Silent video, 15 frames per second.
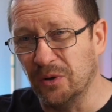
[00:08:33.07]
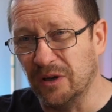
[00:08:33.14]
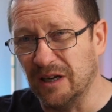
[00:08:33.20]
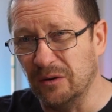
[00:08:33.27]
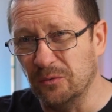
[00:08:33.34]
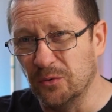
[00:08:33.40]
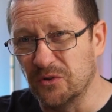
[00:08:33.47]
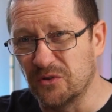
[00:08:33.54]

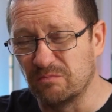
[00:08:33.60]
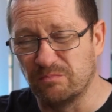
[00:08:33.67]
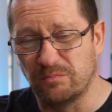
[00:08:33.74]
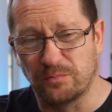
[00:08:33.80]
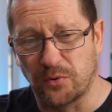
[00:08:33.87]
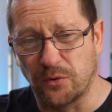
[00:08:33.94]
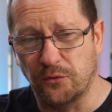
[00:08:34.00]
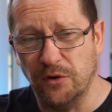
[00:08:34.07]
I would
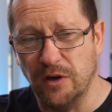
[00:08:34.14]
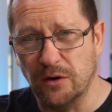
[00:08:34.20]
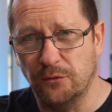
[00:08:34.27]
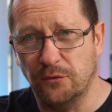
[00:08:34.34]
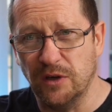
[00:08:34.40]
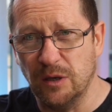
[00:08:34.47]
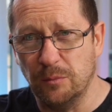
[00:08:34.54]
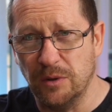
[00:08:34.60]
prefer a
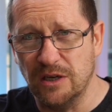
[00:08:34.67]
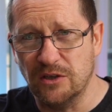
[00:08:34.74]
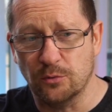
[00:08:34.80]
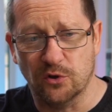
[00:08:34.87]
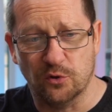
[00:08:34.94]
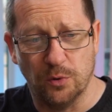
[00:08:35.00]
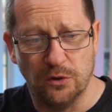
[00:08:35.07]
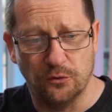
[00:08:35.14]
VB to a
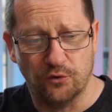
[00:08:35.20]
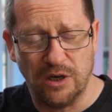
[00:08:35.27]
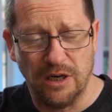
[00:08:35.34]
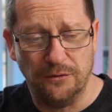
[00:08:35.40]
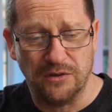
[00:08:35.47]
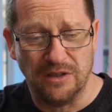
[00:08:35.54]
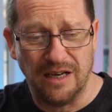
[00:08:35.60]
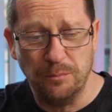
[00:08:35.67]
Swan
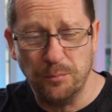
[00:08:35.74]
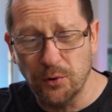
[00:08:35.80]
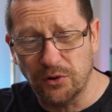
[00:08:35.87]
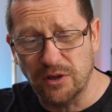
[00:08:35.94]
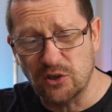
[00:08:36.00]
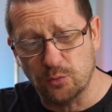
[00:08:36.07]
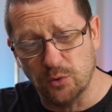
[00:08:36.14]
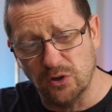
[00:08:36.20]
Draft, and I put
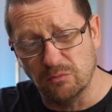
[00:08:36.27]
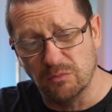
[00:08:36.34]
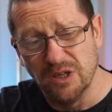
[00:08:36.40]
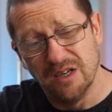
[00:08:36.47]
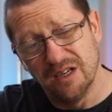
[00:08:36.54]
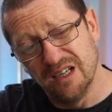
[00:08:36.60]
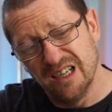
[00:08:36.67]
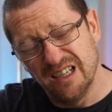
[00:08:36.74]
this one,
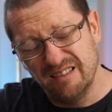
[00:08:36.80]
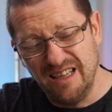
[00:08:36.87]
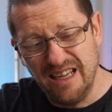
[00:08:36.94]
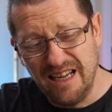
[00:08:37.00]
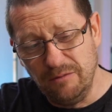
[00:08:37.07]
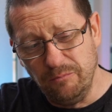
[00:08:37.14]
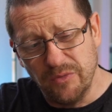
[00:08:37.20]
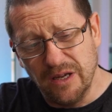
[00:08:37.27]

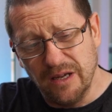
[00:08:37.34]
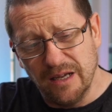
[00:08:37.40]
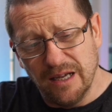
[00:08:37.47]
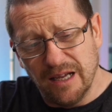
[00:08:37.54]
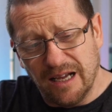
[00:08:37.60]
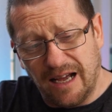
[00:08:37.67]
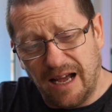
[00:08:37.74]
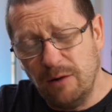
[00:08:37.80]

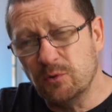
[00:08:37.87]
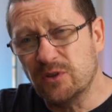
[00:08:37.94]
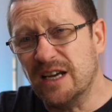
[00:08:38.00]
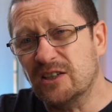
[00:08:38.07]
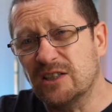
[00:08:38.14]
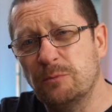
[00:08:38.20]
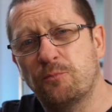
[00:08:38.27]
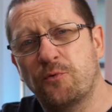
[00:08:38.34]
I would
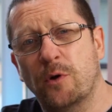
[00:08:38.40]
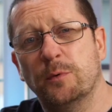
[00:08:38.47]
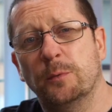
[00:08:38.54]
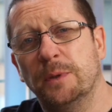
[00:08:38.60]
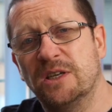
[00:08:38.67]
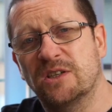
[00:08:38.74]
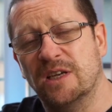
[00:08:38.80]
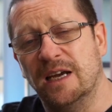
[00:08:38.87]
actually
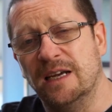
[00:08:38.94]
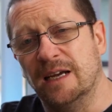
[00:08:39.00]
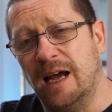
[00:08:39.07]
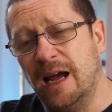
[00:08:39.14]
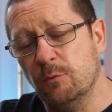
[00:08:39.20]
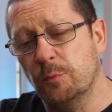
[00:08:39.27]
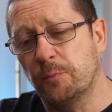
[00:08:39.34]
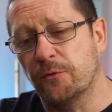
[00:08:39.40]
probably say
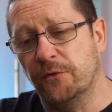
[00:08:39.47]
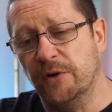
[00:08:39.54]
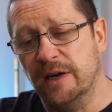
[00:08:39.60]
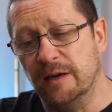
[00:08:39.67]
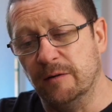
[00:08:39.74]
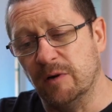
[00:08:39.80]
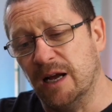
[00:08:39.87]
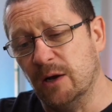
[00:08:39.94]
I would
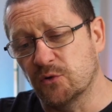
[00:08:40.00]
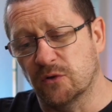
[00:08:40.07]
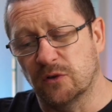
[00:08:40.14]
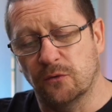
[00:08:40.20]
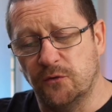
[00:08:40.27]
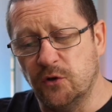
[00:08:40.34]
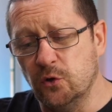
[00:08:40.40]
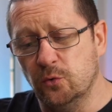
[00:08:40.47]
prefer, out of
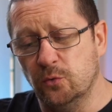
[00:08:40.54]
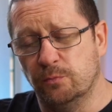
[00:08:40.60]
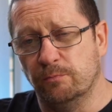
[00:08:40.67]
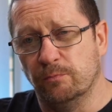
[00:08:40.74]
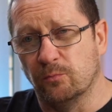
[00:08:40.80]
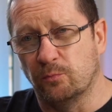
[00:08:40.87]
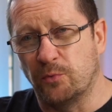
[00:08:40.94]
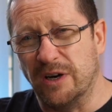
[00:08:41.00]
the few
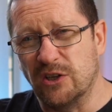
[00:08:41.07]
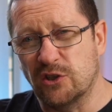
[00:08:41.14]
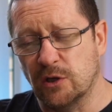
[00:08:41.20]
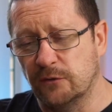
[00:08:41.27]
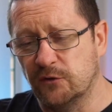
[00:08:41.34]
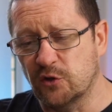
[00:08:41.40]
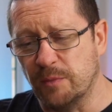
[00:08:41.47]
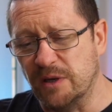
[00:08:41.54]
brands that
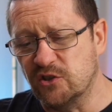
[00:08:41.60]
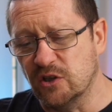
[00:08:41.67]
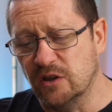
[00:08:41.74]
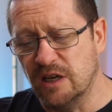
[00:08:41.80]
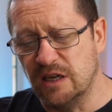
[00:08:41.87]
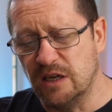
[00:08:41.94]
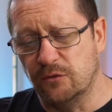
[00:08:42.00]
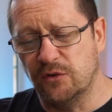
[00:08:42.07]
I've just mentioned
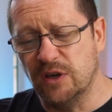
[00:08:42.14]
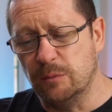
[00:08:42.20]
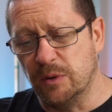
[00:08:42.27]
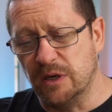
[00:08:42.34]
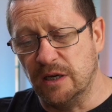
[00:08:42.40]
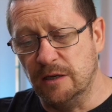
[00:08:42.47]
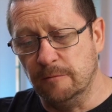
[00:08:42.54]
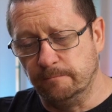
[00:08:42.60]
there, your
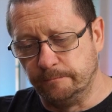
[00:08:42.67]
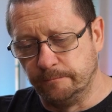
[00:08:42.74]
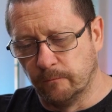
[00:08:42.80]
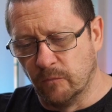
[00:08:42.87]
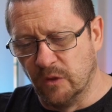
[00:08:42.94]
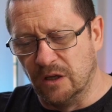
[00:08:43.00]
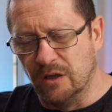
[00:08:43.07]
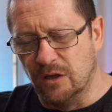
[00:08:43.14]
VB,
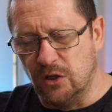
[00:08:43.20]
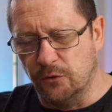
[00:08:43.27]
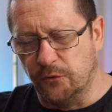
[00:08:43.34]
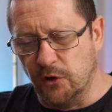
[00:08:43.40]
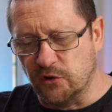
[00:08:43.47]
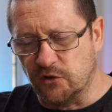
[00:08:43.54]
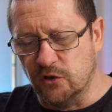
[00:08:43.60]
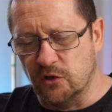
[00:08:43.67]
your
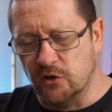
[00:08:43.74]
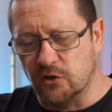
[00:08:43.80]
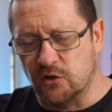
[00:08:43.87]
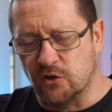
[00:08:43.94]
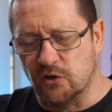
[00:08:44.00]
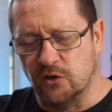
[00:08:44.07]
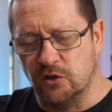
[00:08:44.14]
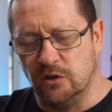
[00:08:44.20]

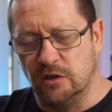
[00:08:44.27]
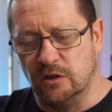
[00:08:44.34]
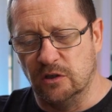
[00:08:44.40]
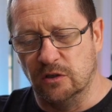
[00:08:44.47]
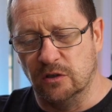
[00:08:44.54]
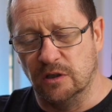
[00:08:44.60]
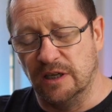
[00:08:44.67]
Foster's, your